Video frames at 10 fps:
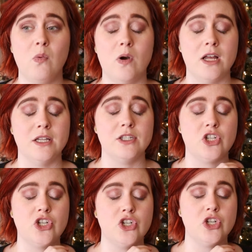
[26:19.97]
was
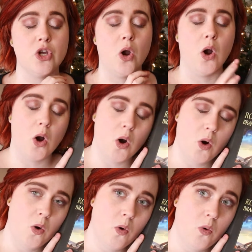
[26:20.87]

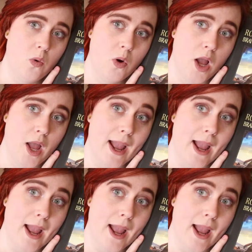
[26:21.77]
so